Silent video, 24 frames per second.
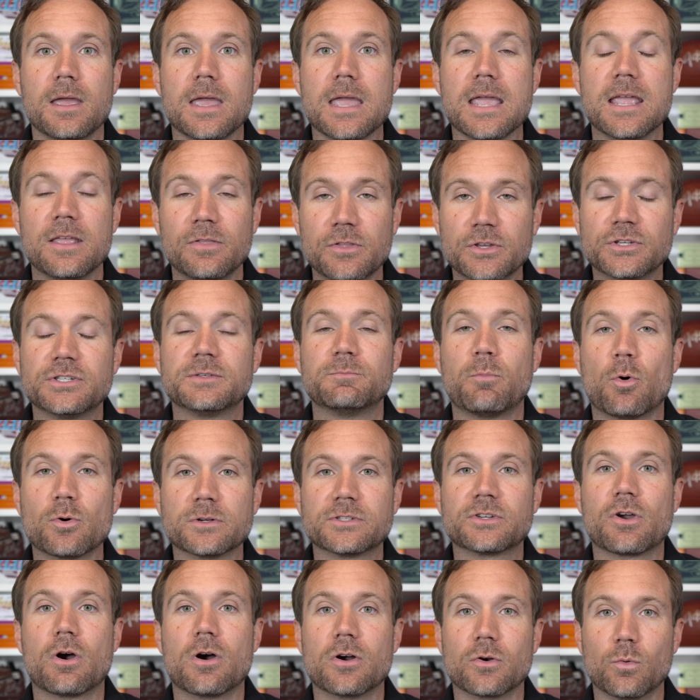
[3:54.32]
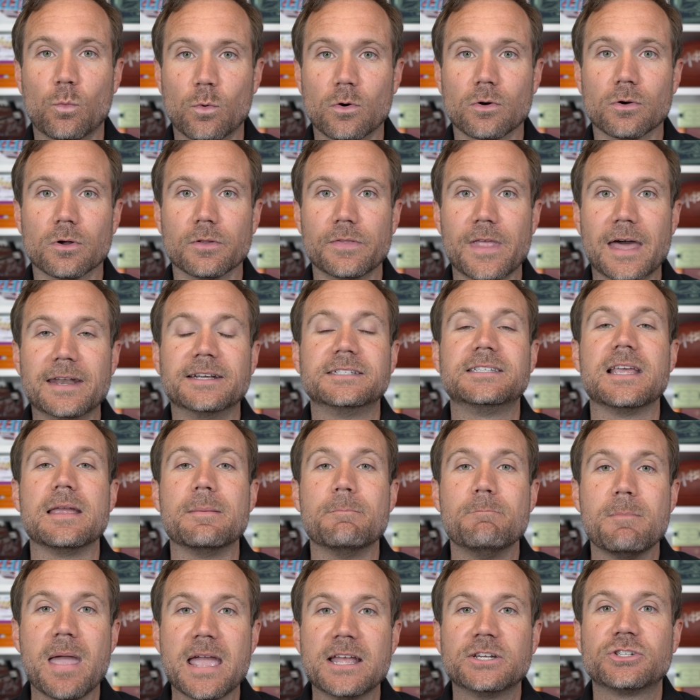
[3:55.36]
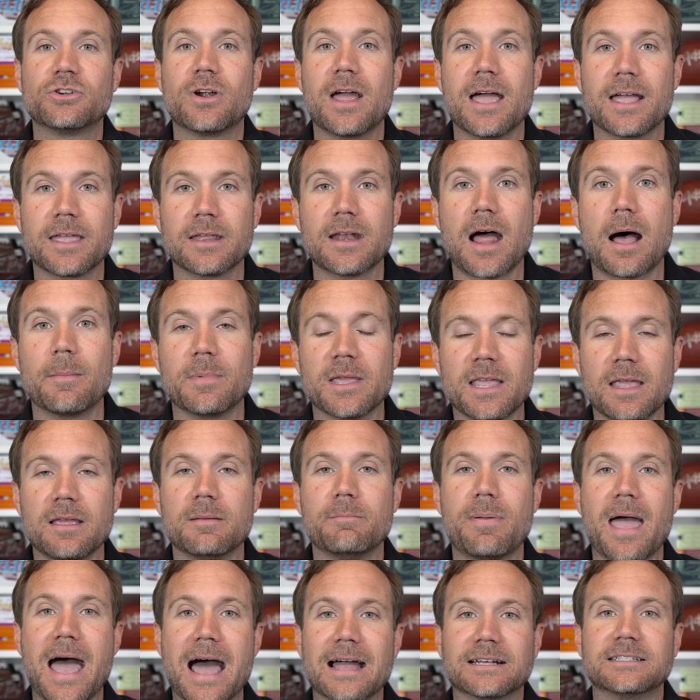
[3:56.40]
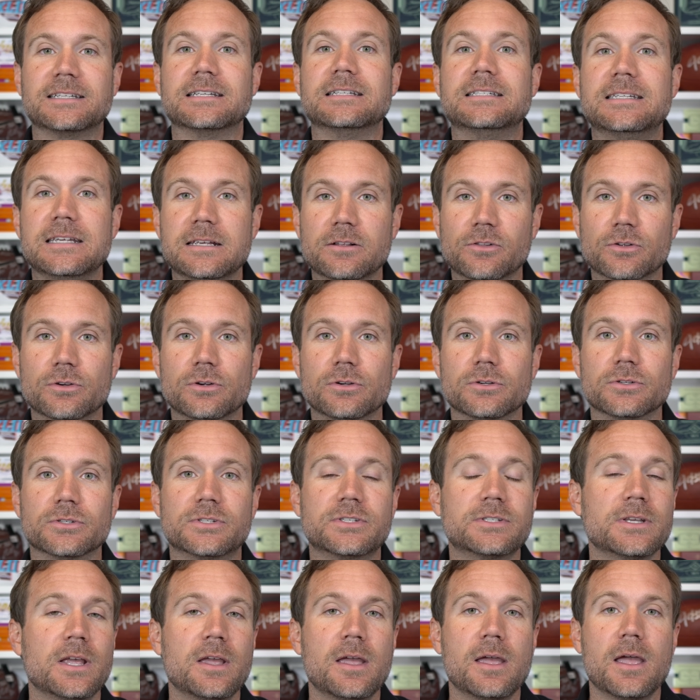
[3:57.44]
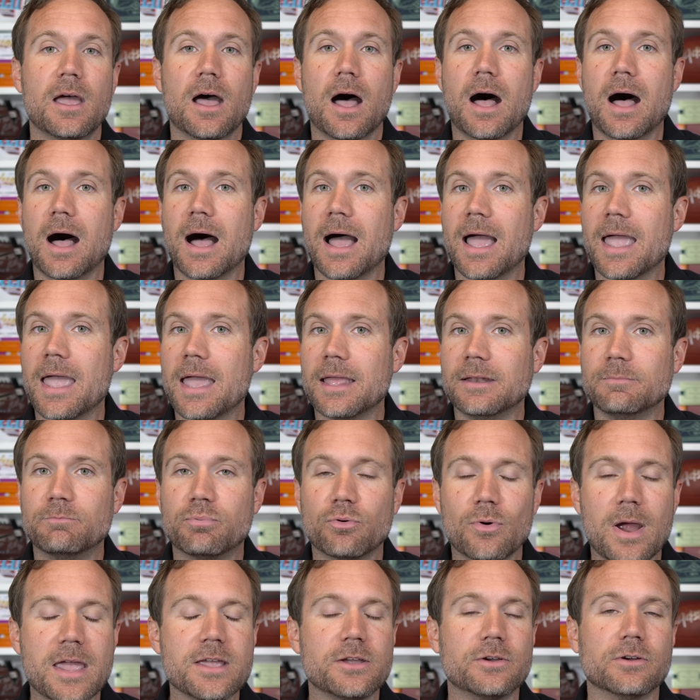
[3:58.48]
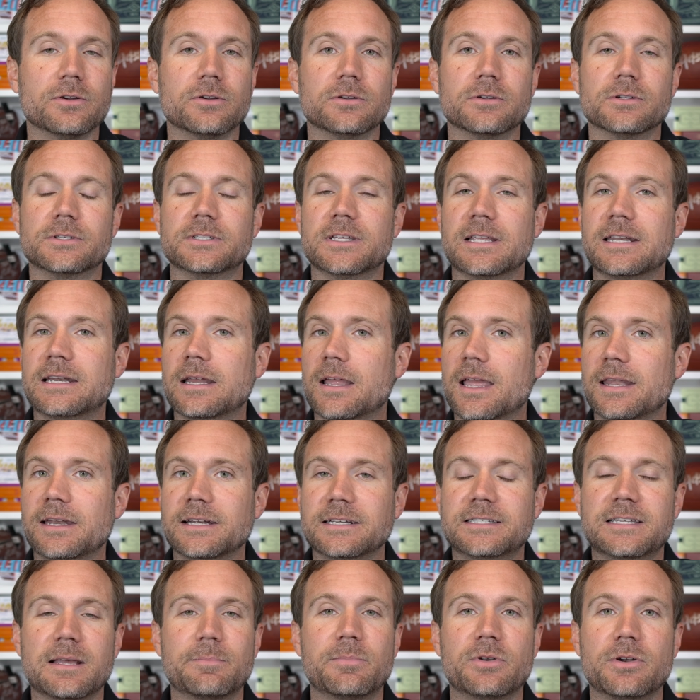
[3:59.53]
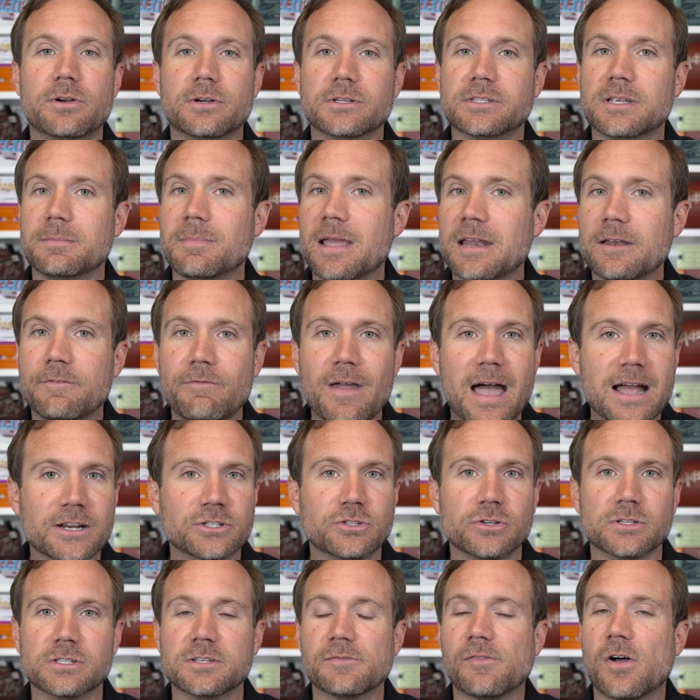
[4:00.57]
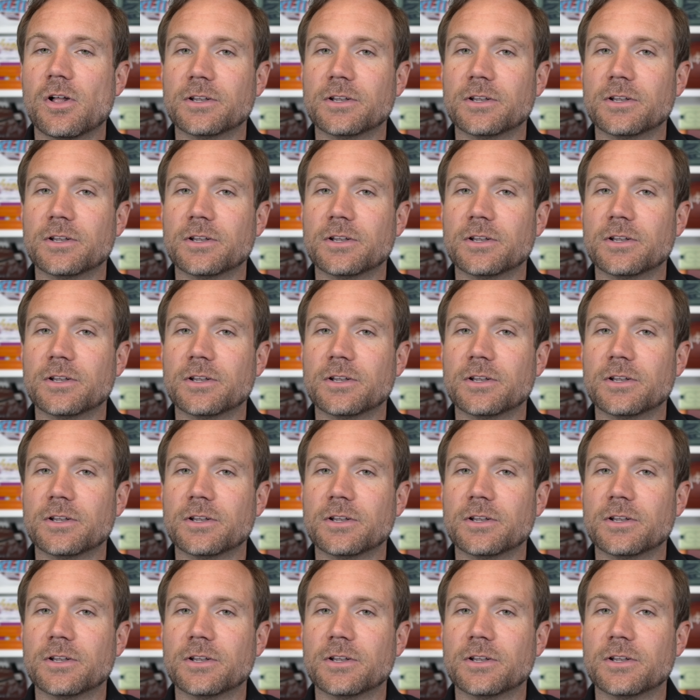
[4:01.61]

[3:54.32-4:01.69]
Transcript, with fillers: in the sports card world. That is a major economic impact to dealers uh, and breakers and, and exhibitors and manufacturers of